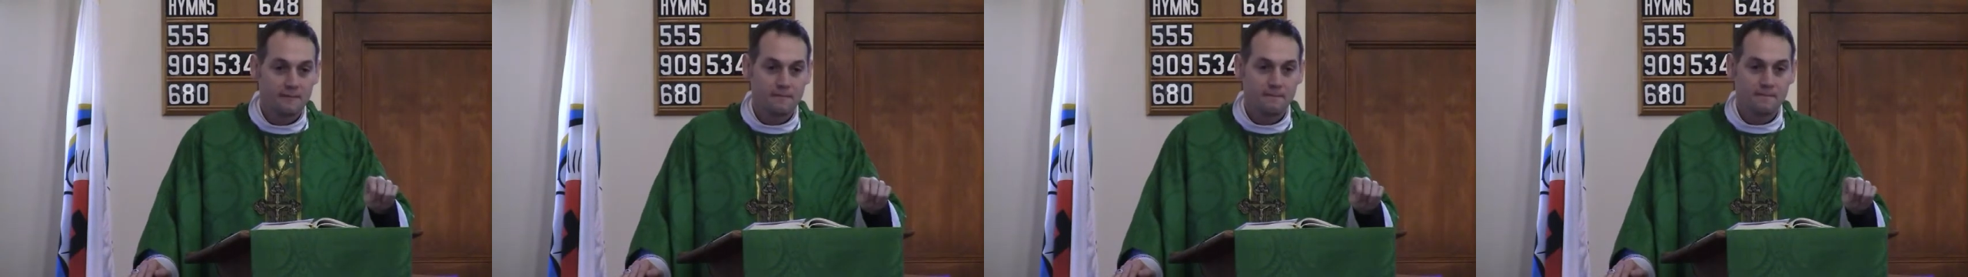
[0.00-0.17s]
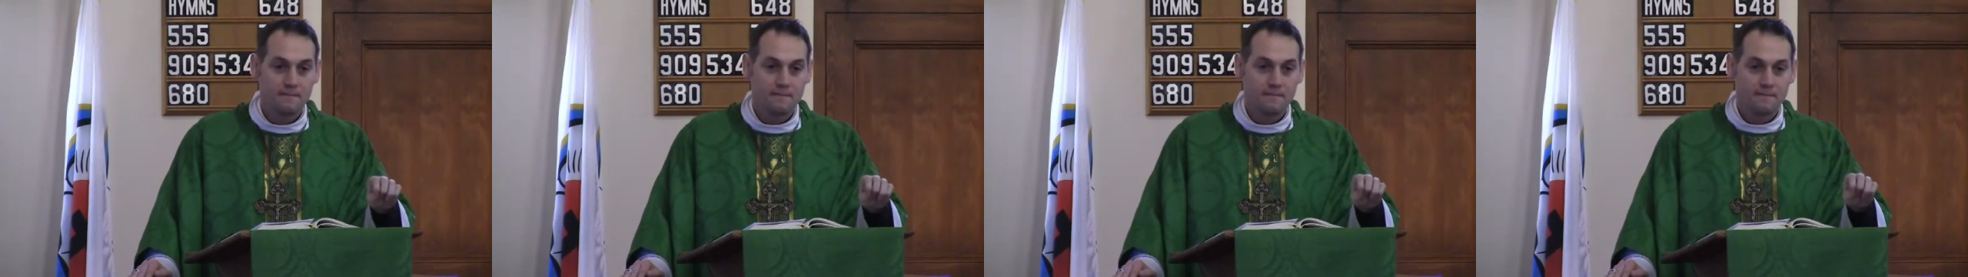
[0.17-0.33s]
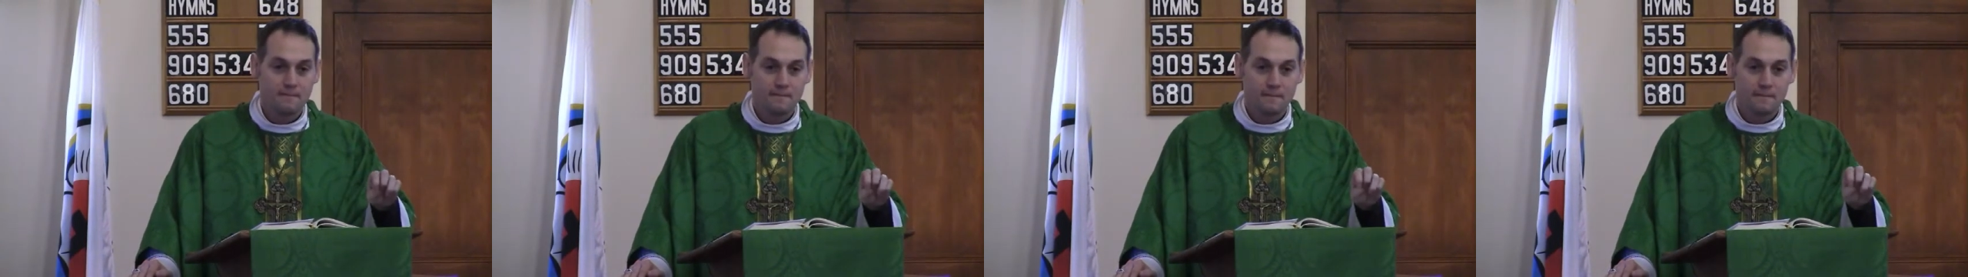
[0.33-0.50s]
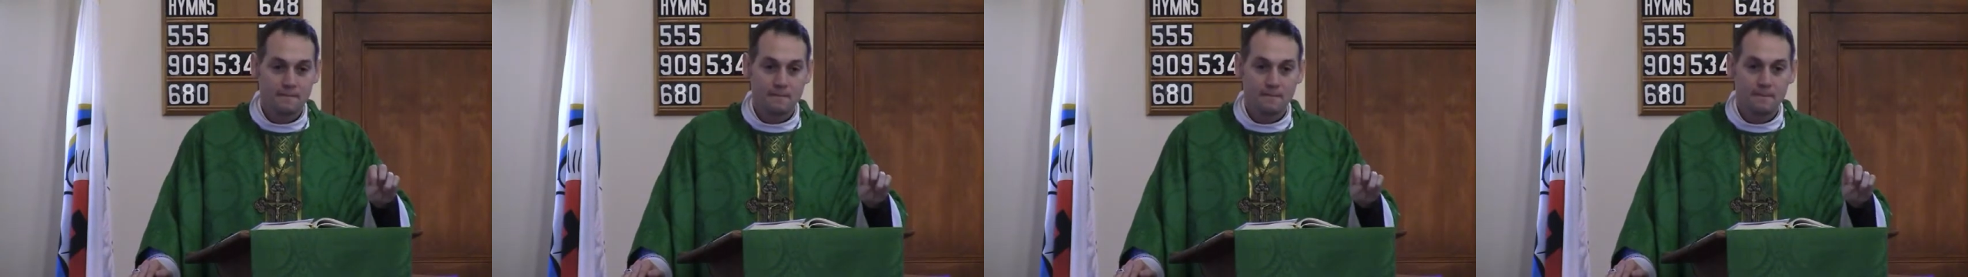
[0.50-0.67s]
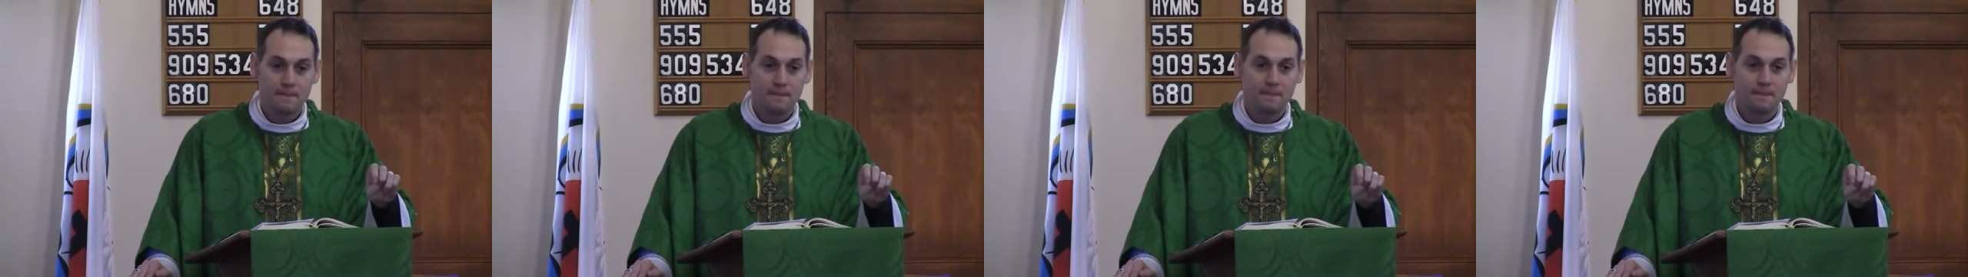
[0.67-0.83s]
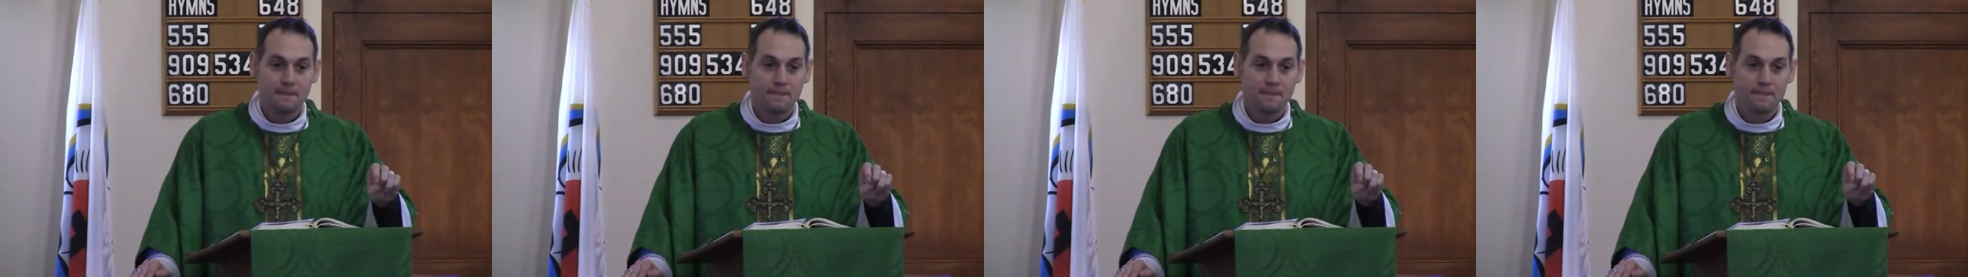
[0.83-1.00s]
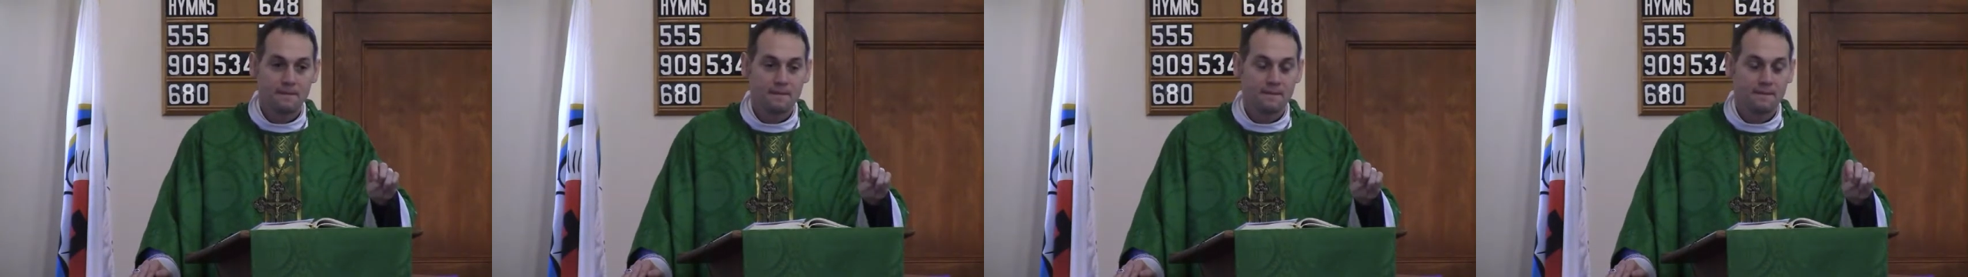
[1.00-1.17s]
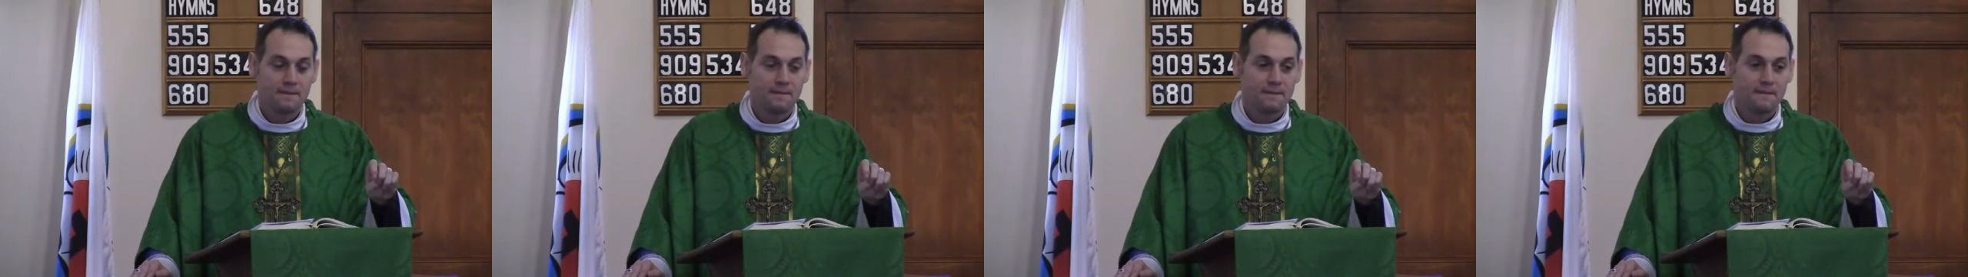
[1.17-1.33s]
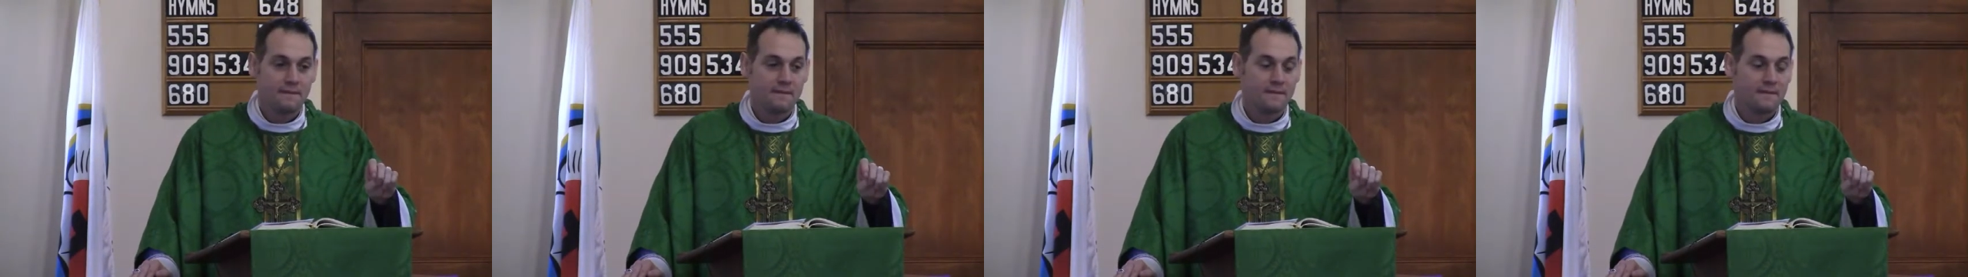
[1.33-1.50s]

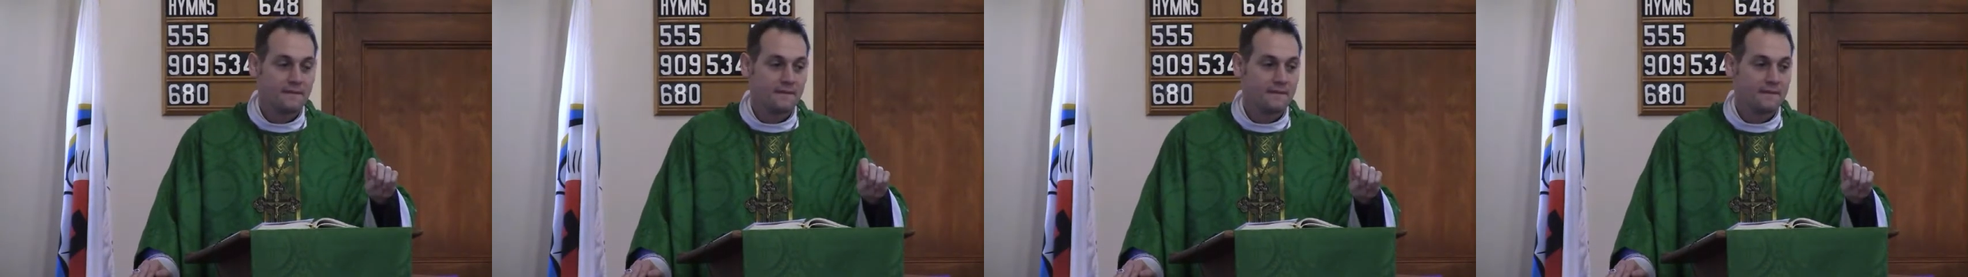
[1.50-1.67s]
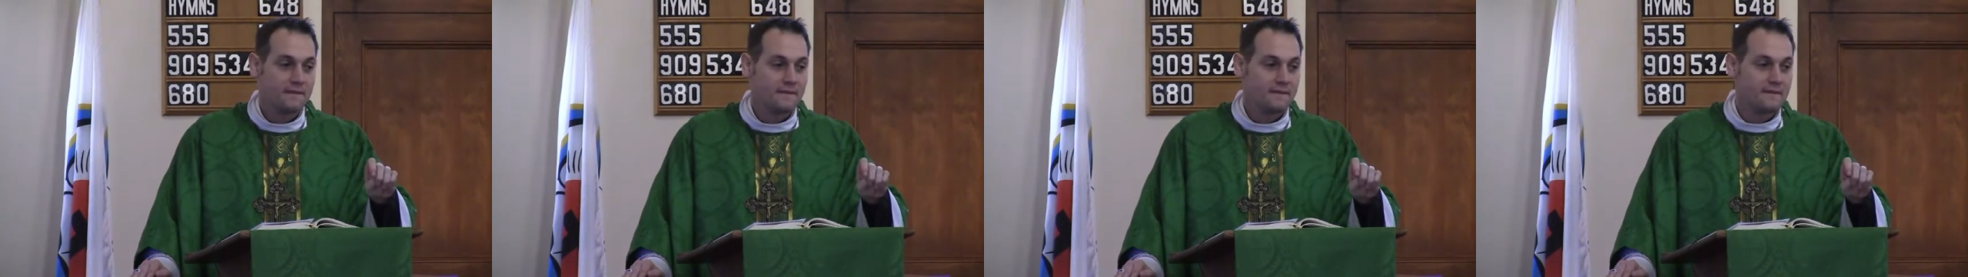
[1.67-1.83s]
(silence)